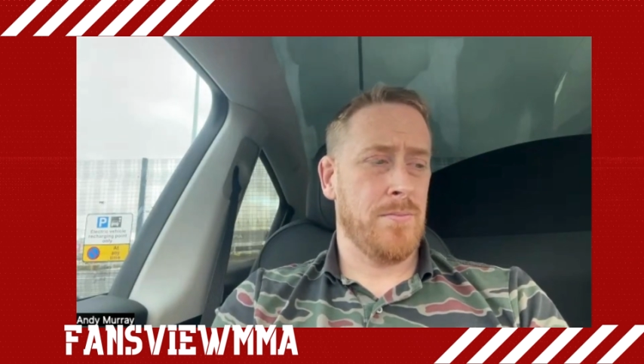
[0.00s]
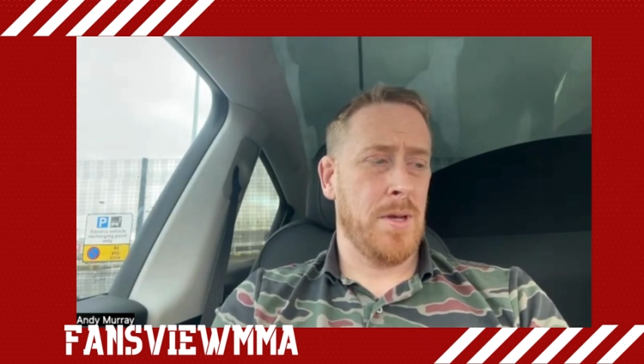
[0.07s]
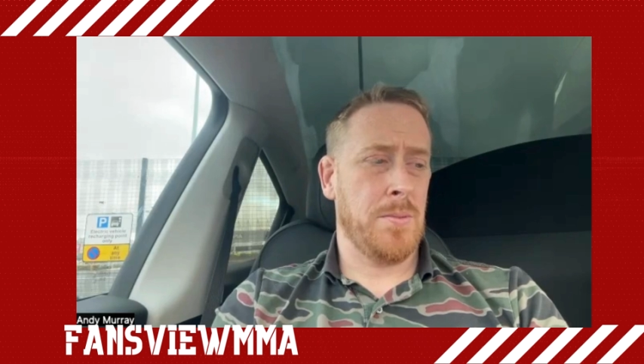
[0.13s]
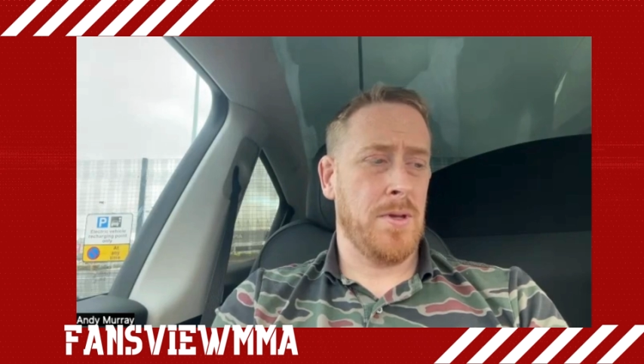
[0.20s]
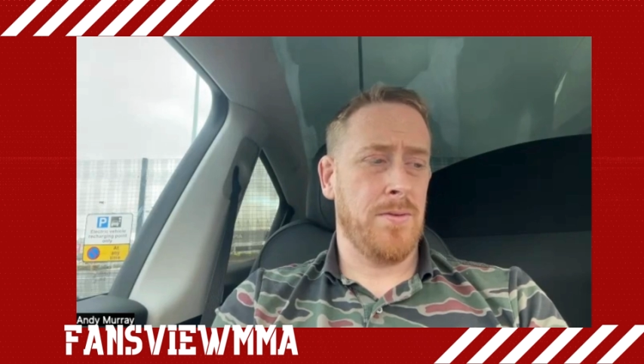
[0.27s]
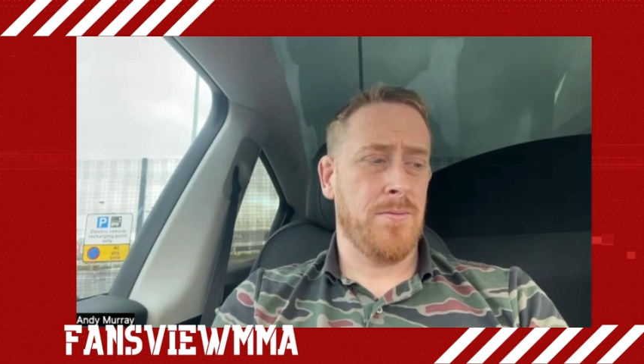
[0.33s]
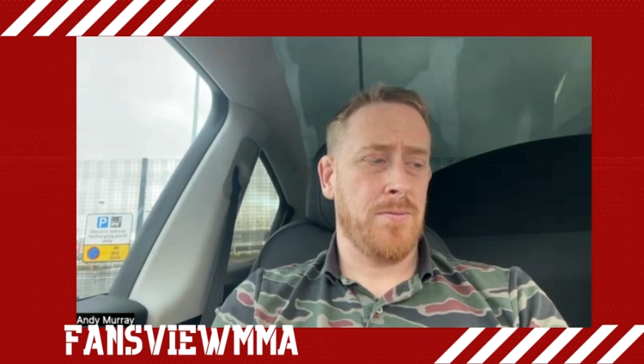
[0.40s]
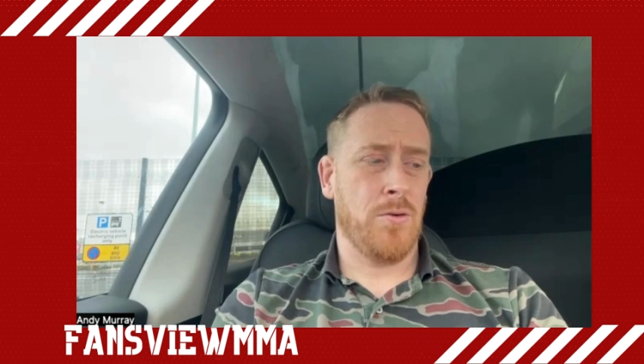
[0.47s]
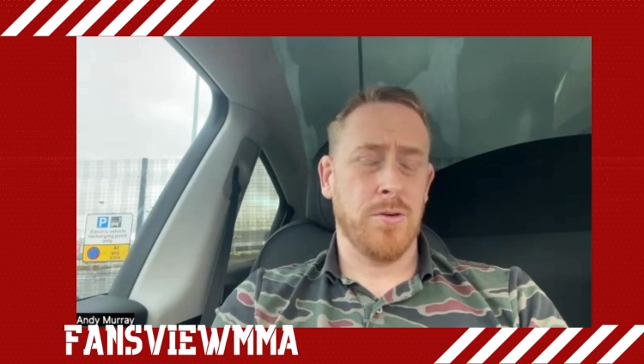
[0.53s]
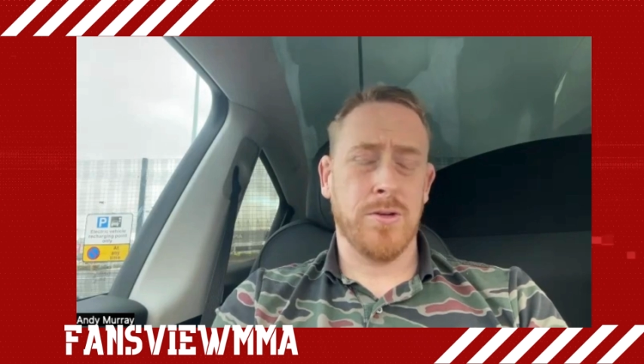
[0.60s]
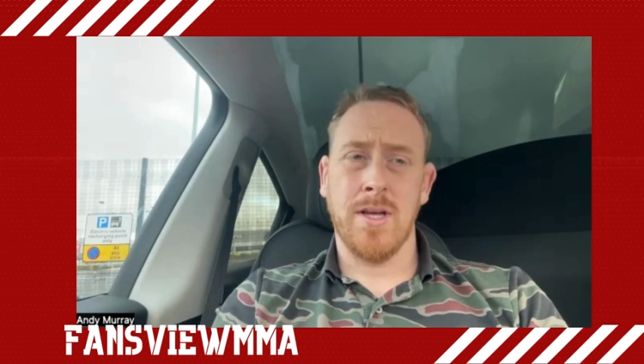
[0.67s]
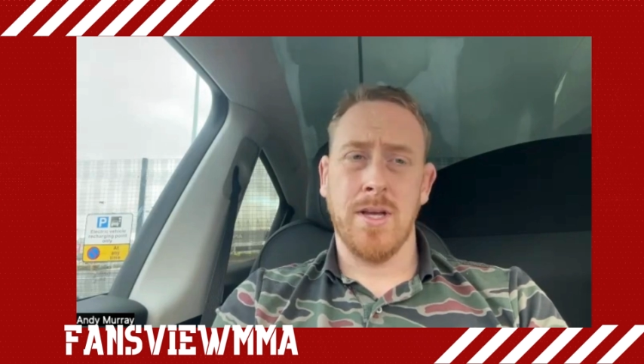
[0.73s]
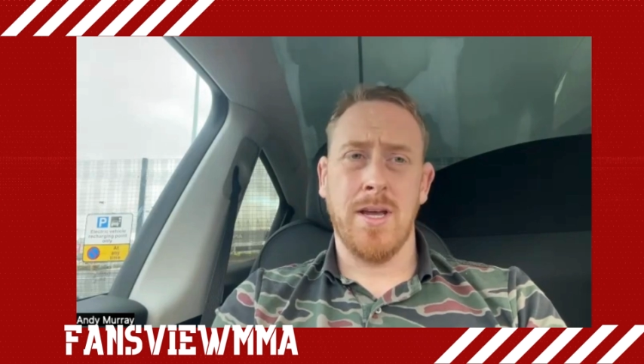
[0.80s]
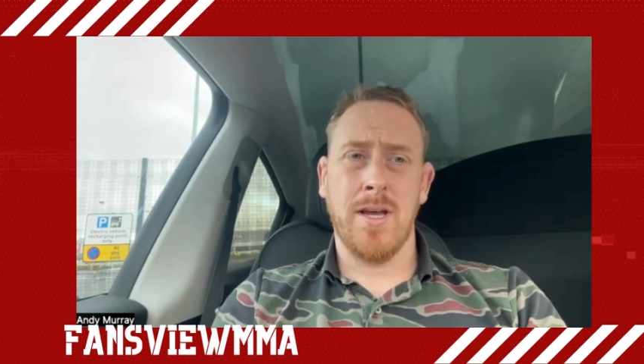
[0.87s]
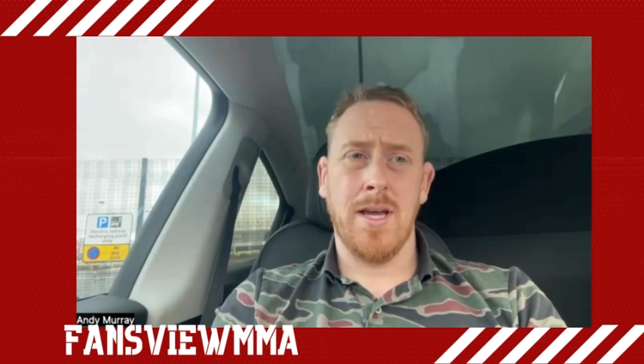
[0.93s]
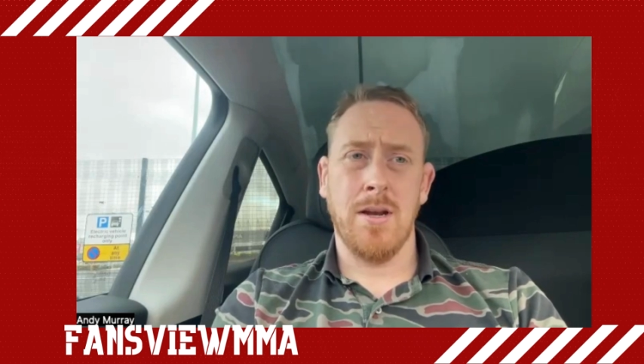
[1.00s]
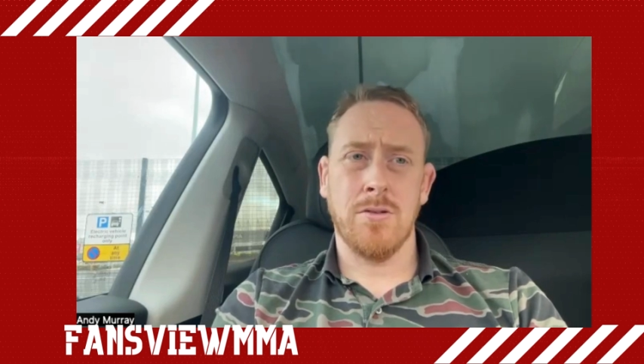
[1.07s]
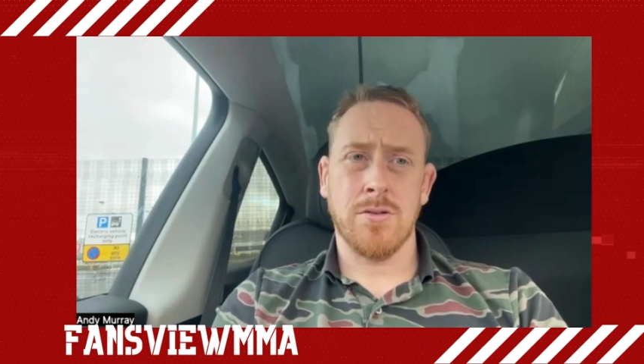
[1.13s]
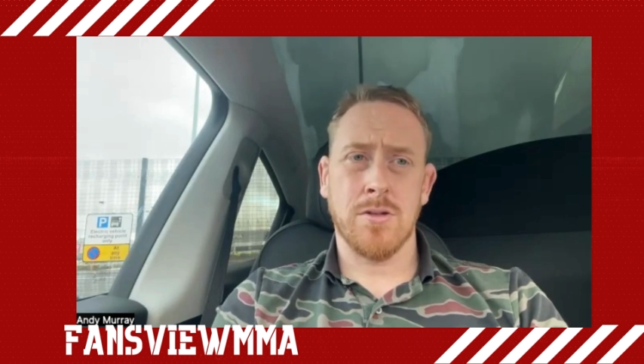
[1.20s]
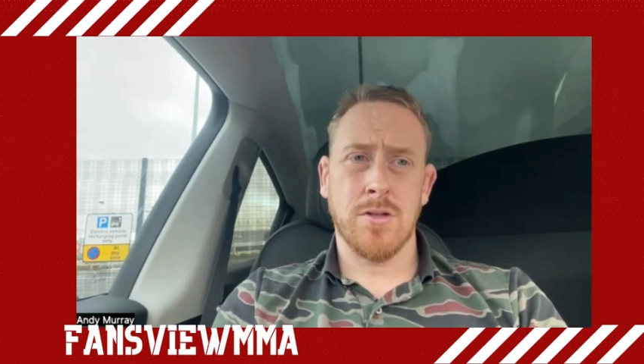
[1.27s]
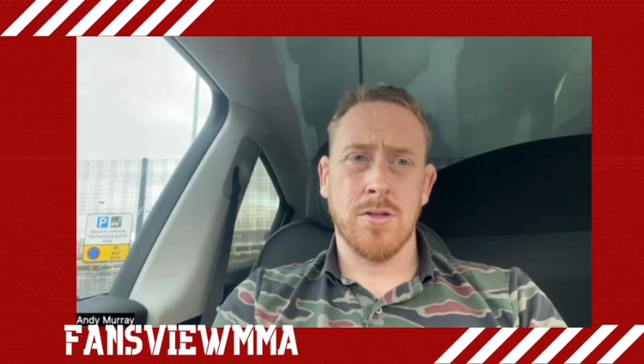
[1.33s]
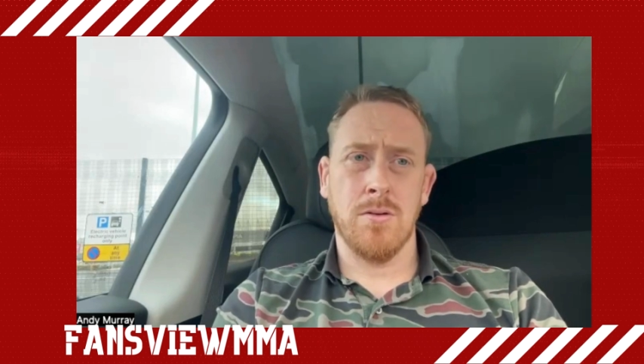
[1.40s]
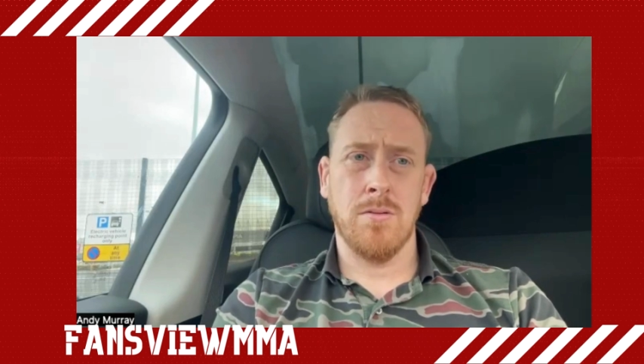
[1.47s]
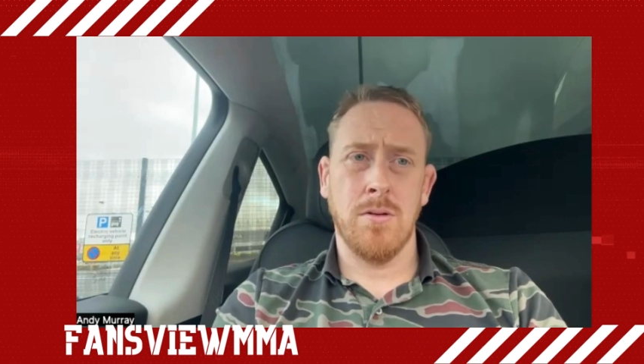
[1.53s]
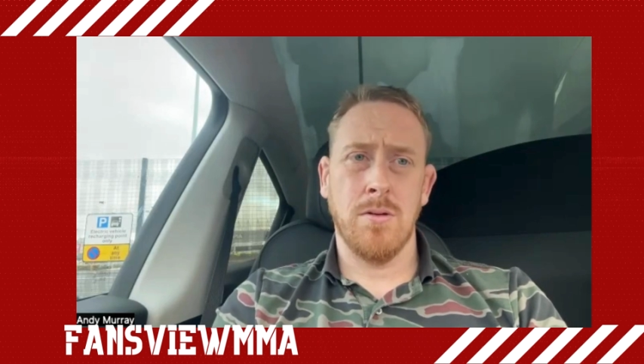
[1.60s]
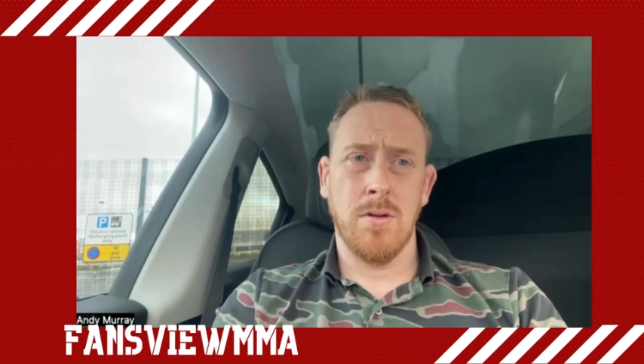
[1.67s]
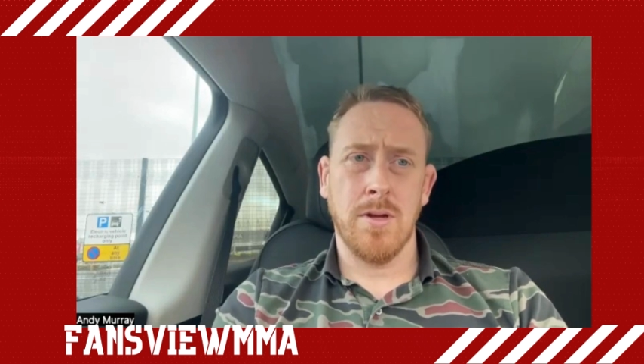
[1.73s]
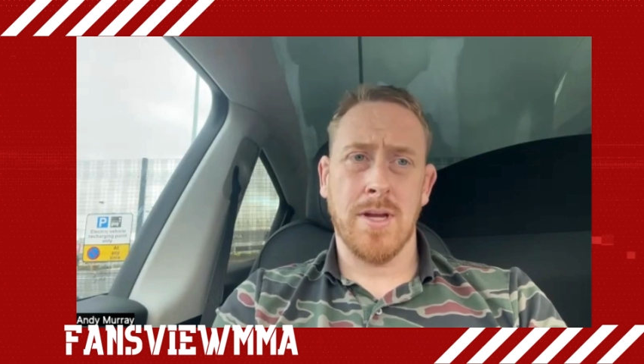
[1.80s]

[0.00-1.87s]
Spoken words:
maybe 14 kilos or so.